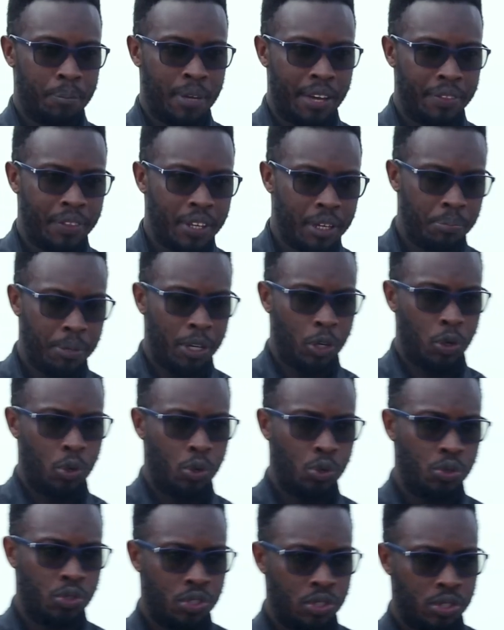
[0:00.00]
I think
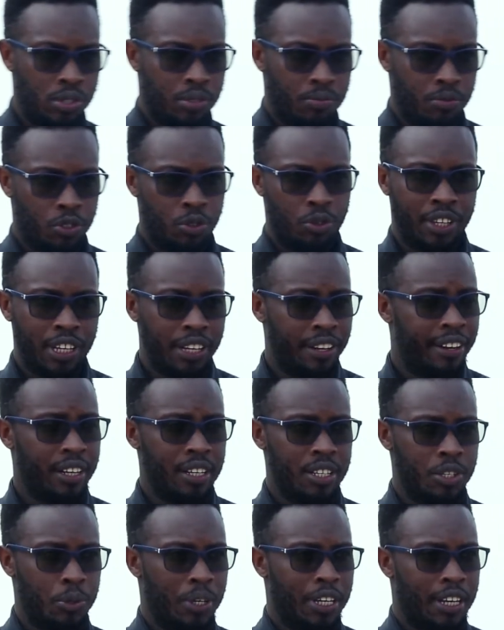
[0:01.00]
because the
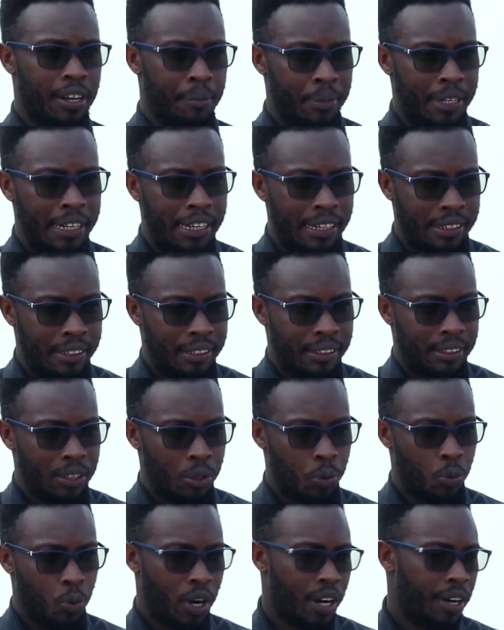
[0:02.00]
credits will come in handy.
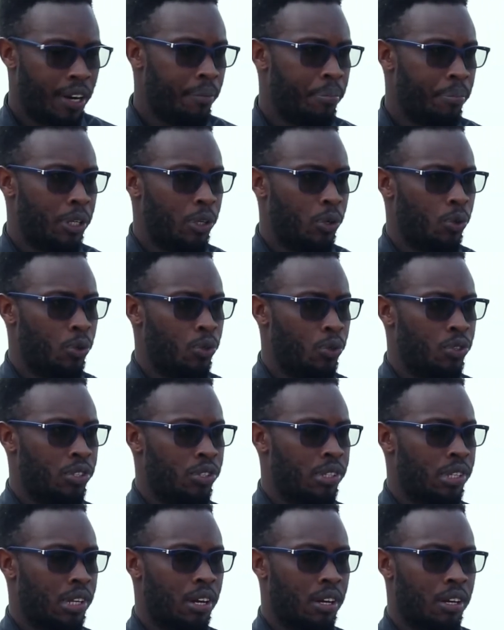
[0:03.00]
One,
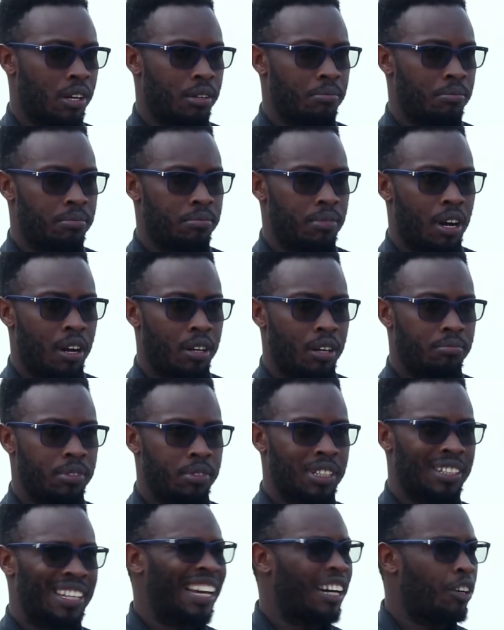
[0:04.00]
because
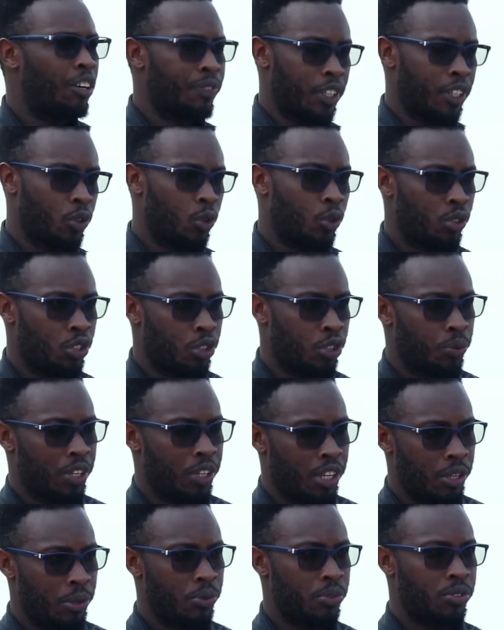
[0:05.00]
the kind of technology
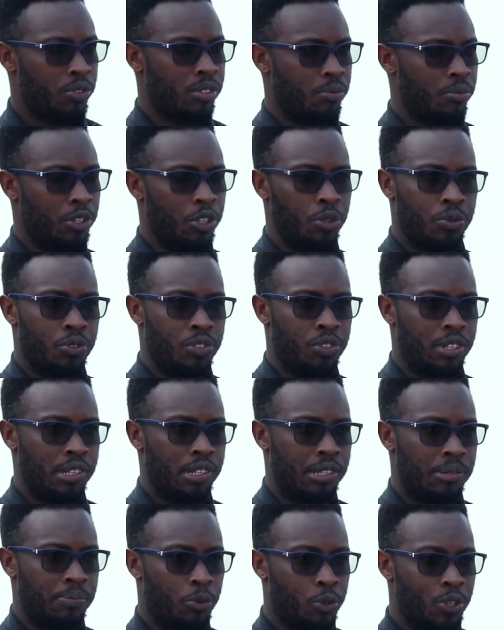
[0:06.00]
we use
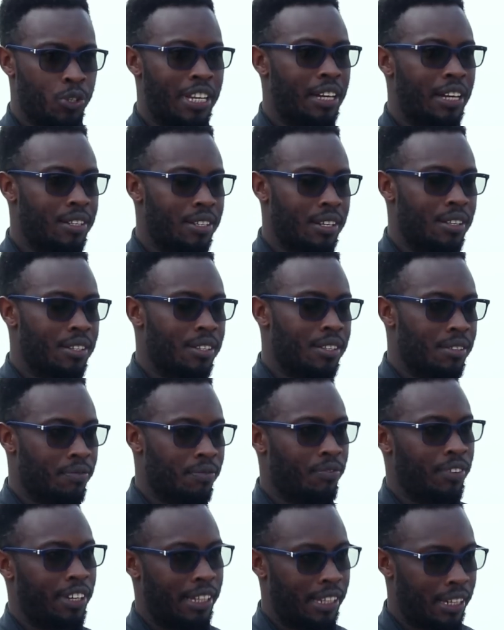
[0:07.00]
is mostly accessed
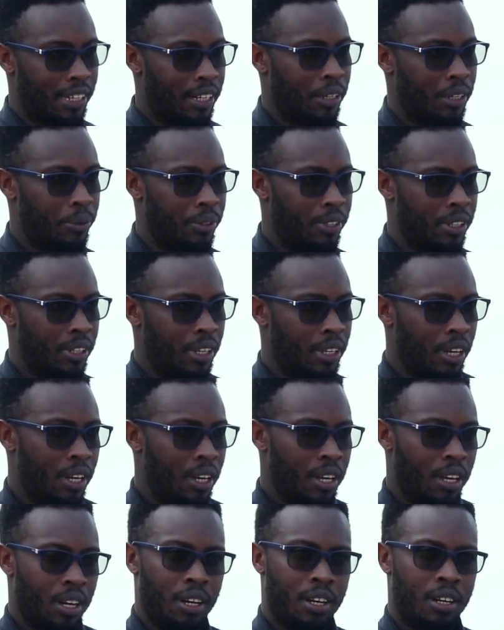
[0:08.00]
via the cloud.
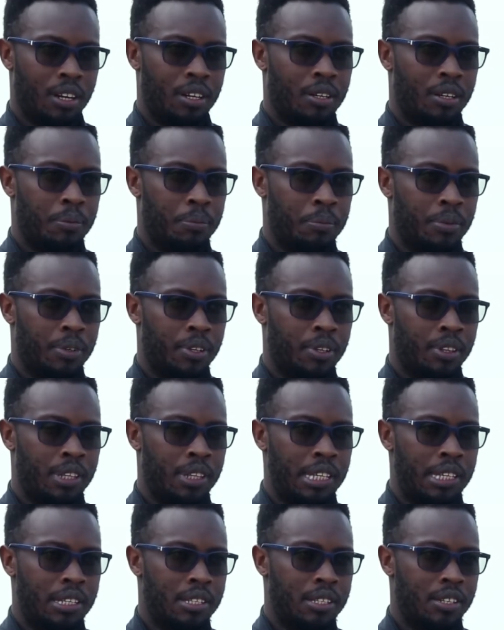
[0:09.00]

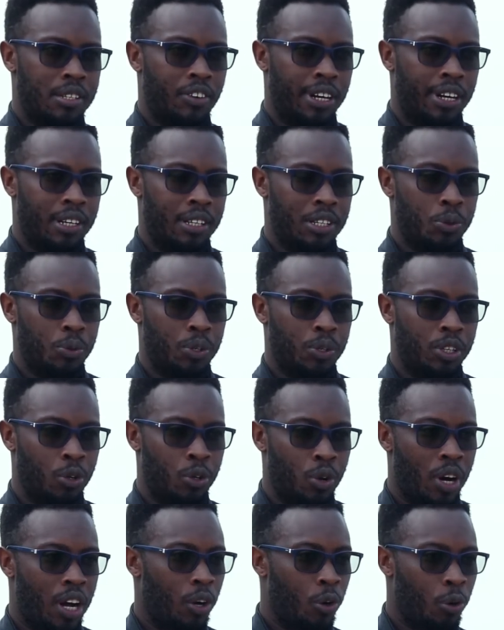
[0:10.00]
These credits will
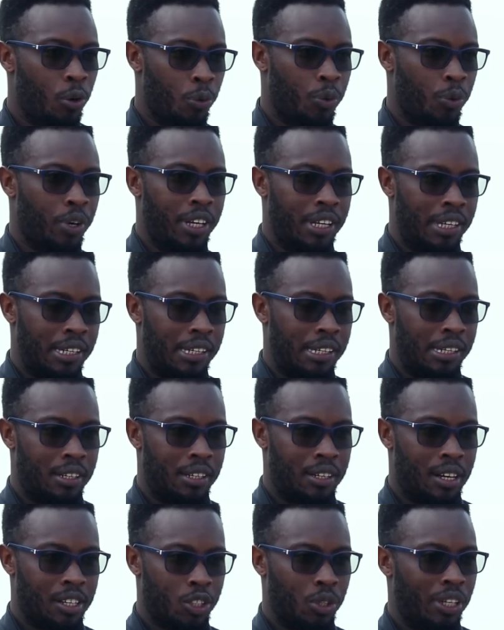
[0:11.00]
go a long way in
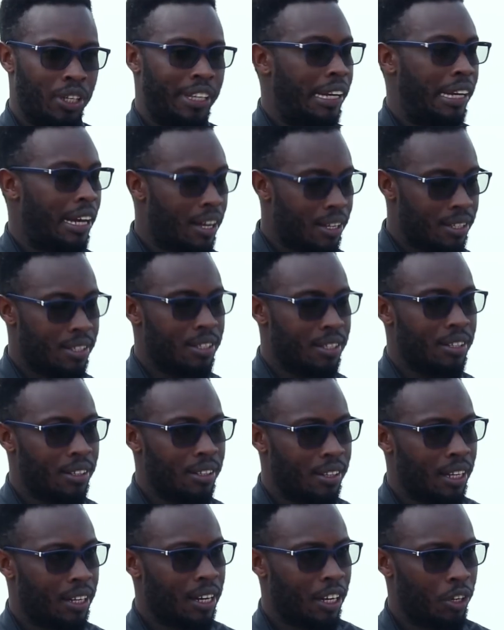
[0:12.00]
actually
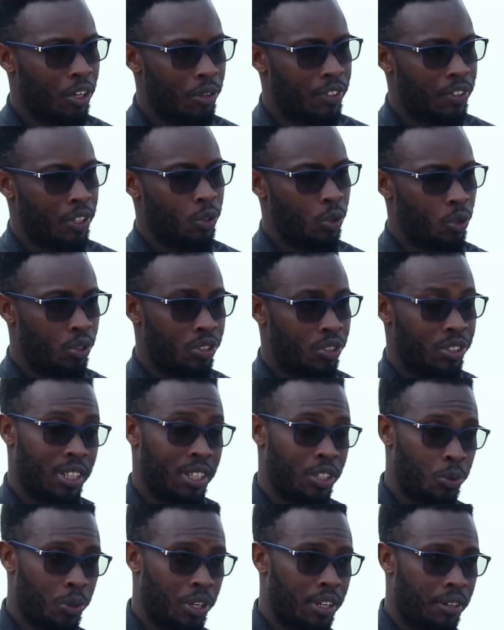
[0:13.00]
enhancing that kind of technology
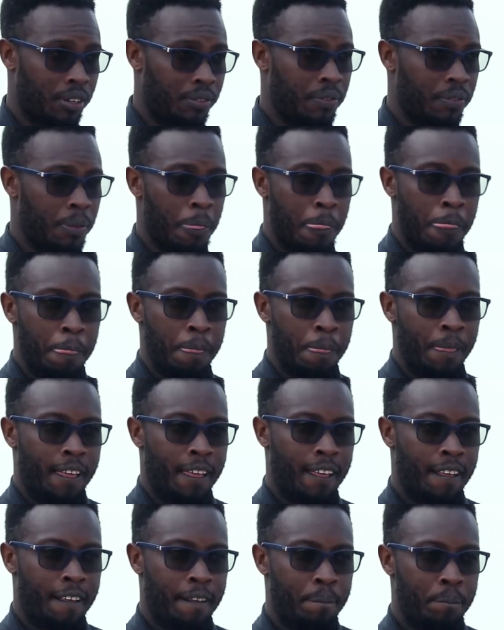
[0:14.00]
that we have.
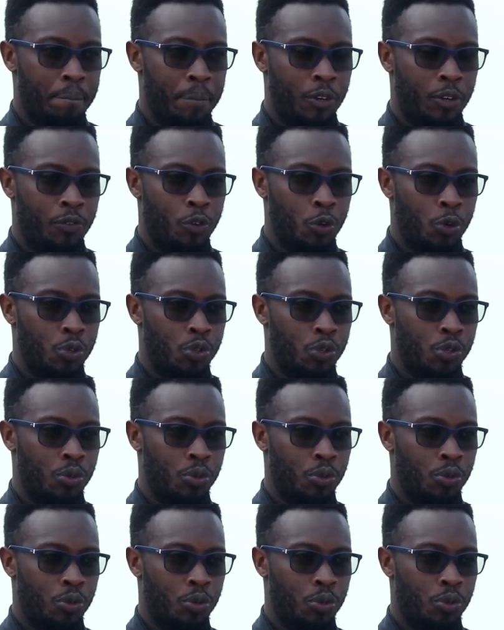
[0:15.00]
And of course,